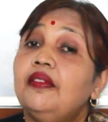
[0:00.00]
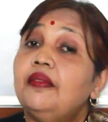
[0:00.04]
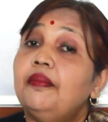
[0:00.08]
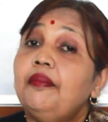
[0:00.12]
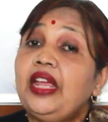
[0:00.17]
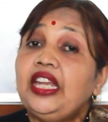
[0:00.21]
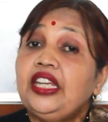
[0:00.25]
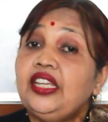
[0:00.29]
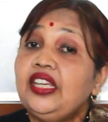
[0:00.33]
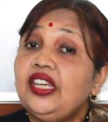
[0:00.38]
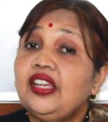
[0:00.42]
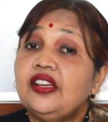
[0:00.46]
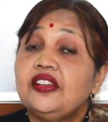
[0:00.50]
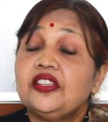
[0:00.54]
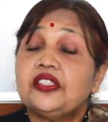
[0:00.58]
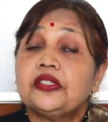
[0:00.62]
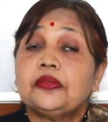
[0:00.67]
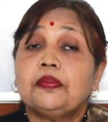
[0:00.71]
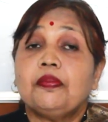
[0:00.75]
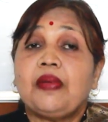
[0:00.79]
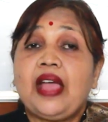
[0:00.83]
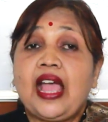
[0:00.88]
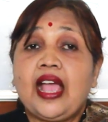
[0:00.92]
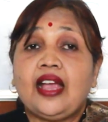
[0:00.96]
many
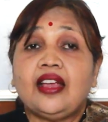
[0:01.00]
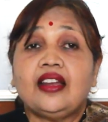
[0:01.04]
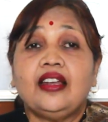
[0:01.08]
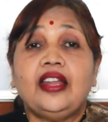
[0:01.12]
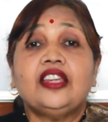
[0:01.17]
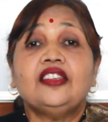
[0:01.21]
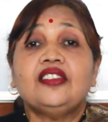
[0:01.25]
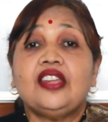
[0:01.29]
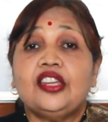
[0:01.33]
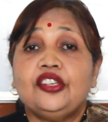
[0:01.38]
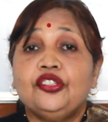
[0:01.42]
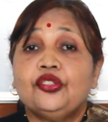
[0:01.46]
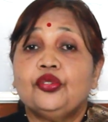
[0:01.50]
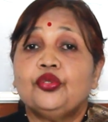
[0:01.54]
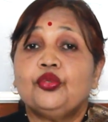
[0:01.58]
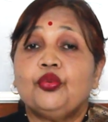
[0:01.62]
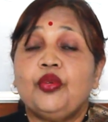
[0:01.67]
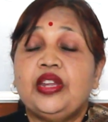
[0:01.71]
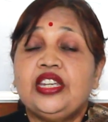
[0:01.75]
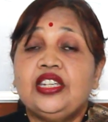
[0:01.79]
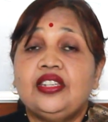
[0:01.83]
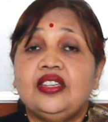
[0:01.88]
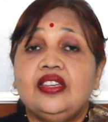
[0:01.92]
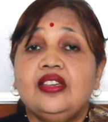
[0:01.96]
years back, like 10 to
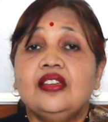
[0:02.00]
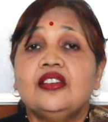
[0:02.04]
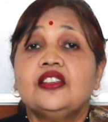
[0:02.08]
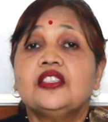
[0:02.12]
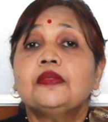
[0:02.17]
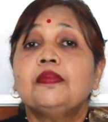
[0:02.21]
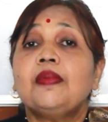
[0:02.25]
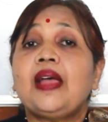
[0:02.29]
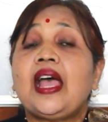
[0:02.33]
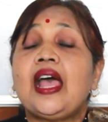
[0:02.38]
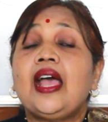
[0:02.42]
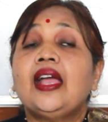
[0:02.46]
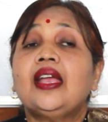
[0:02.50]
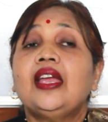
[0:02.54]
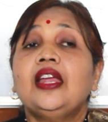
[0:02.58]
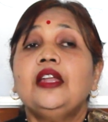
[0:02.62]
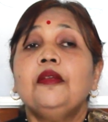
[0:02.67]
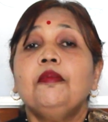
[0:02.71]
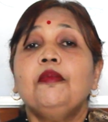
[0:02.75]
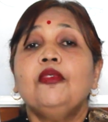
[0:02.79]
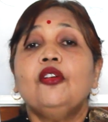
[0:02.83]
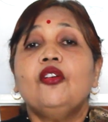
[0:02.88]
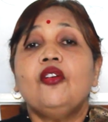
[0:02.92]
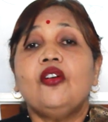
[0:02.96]
20 years back,
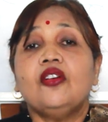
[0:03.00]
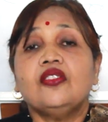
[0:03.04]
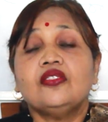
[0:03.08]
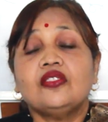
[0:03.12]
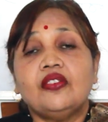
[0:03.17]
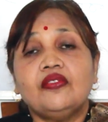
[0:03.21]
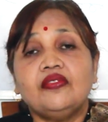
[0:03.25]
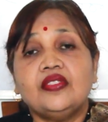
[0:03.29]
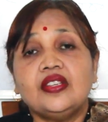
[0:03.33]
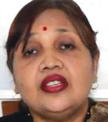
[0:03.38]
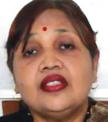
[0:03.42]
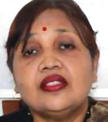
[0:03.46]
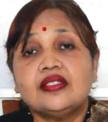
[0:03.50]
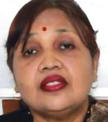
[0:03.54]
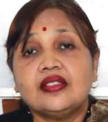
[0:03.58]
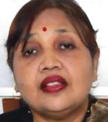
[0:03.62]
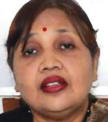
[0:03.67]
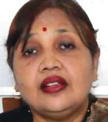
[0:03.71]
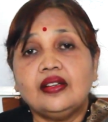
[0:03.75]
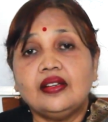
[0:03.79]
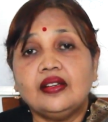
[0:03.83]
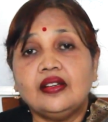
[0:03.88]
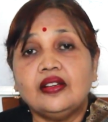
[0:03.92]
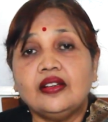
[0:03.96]
and because of this
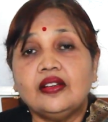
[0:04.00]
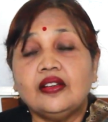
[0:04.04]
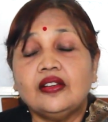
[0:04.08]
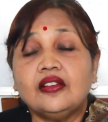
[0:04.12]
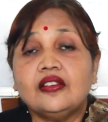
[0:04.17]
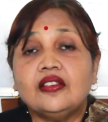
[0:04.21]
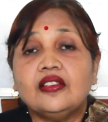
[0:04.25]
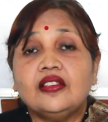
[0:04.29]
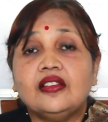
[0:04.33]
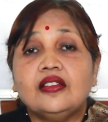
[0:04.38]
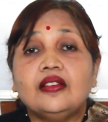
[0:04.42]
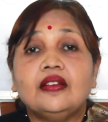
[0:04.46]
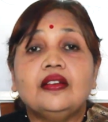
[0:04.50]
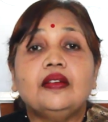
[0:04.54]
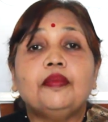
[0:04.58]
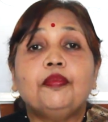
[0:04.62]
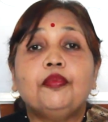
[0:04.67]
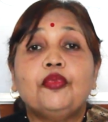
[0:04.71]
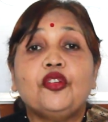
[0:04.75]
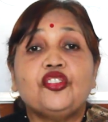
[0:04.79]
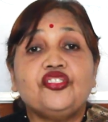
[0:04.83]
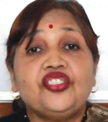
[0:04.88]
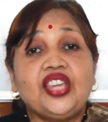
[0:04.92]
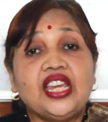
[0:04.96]

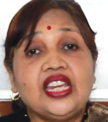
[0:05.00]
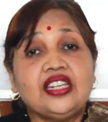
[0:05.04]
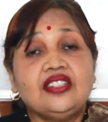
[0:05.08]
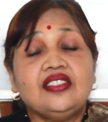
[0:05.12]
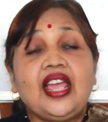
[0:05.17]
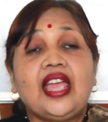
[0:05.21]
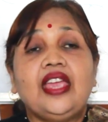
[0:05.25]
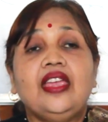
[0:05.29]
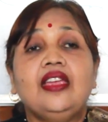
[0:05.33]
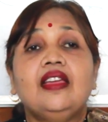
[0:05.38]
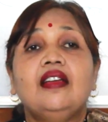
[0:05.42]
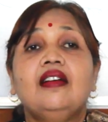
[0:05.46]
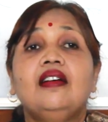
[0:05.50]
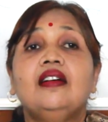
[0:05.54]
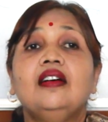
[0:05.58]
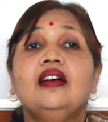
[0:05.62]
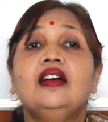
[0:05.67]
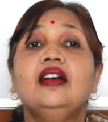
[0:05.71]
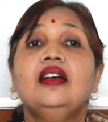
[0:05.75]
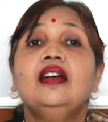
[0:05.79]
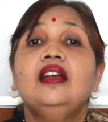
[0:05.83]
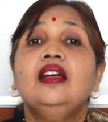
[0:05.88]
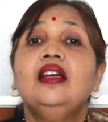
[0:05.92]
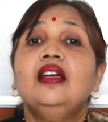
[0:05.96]
Project Tiger,
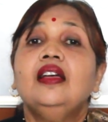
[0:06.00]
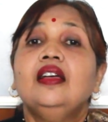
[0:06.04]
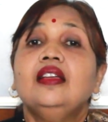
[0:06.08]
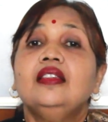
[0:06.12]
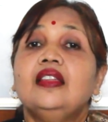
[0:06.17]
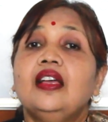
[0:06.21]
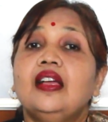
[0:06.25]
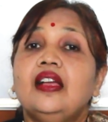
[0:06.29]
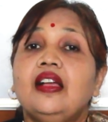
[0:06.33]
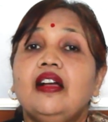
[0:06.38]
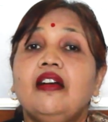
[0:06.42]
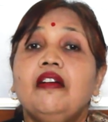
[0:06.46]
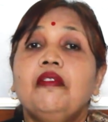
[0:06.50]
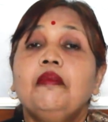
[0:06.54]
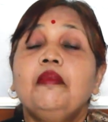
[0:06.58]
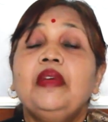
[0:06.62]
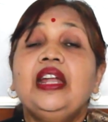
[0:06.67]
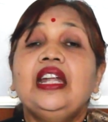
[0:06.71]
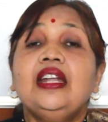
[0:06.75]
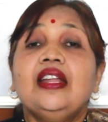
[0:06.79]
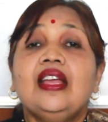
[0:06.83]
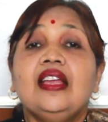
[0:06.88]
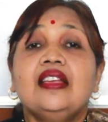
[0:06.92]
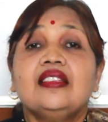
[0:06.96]
the
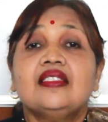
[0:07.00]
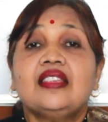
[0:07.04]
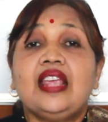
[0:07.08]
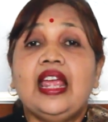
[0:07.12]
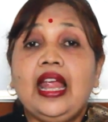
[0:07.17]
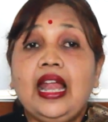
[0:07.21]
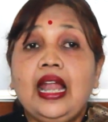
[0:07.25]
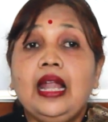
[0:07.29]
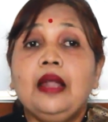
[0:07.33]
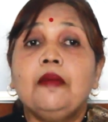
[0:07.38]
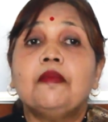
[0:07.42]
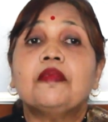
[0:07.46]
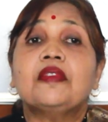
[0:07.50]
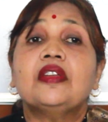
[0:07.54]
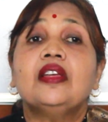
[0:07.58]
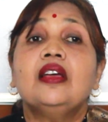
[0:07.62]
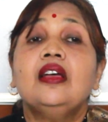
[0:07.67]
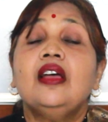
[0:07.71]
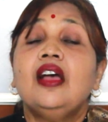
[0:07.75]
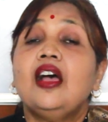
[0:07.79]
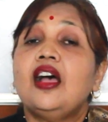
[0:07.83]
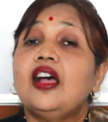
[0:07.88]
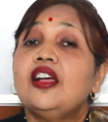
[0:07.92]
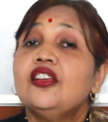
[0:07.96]
government has helped
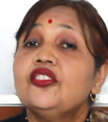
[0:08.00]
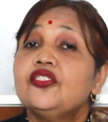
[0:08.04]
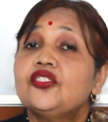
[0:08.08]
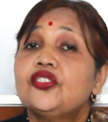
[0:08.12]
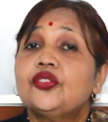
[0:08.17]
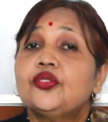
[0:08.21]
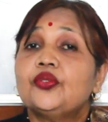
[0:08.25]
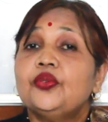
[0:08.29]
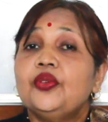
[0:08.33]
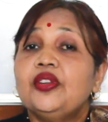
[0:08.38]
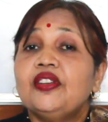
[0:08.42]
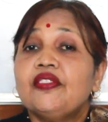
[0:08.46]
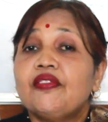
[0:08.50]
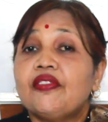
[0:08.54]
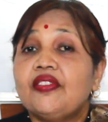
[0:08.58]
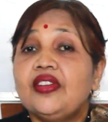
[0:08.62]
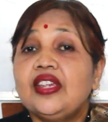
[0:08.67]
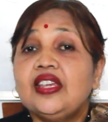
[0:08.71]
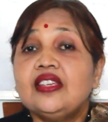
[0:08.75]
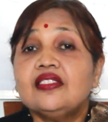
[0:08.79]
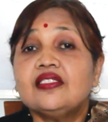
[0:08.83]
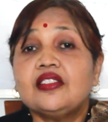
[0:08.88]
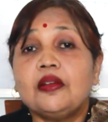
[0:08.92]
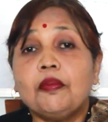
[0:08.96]
us to
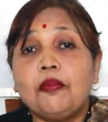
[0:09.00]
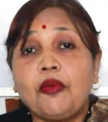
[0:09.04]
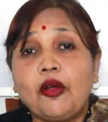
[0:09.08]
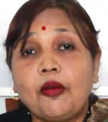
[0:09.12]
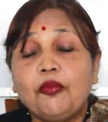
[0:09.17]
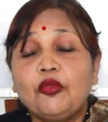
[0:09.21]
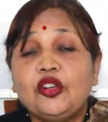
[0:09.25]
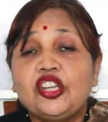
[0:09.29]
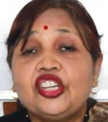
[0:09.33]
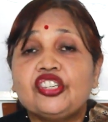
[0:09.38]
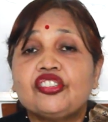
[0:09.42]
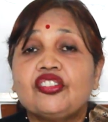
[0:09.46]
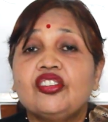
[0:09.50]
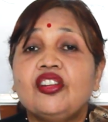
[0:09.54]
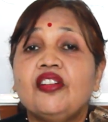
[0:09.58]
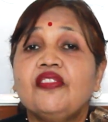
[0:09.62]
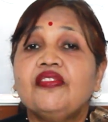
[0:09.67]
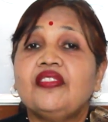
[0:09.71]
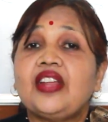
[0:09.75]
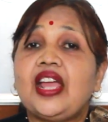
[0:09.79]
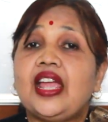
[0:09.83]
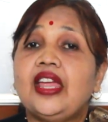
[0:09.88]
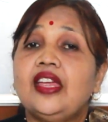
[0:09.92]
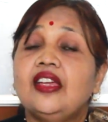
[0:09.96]
increase the population
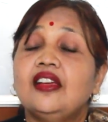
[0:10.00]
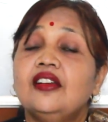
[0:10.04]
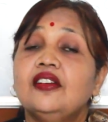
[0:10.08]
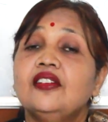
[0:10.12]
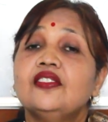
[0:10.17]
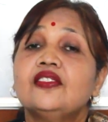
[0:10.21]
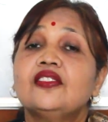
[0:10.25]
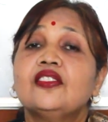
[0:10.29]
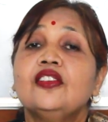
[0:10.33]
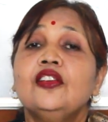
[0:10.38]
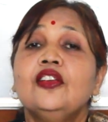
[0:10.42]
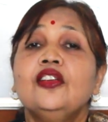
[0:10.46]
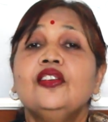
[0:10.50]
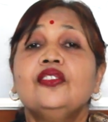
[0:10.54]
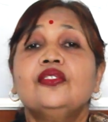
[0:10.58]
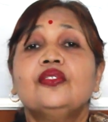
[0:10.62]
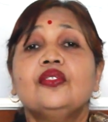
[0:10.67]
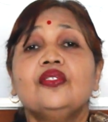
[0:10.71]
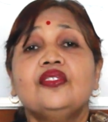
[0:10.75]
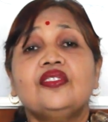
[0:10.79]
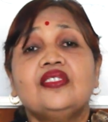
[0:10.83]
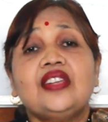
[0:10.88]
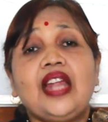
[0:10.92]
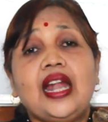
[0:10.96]
of tigers.
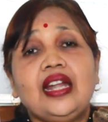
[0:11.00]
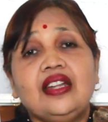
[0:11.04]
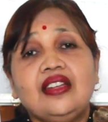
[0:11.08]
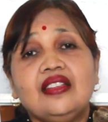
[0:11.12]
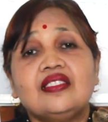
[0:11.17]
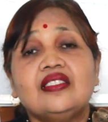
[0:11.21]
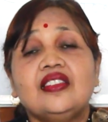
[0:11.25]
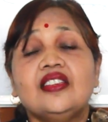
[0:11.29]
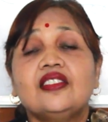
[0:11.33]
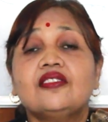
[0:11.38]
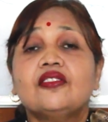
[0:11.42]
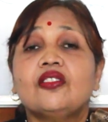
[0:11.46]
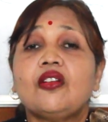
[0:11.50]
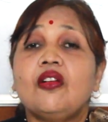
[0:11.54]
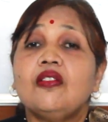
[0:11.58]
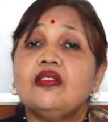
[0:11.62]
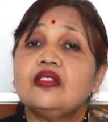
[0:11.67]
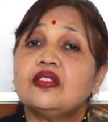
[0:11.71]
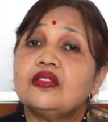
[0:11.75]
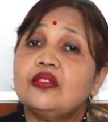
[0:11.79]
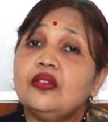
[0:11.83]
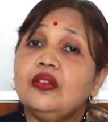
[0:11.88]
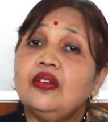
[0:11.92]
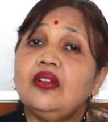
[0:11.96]
So statistics
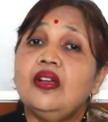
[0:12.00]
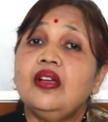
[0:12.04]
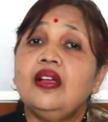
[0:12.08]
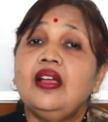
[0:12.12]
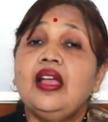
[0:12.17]
also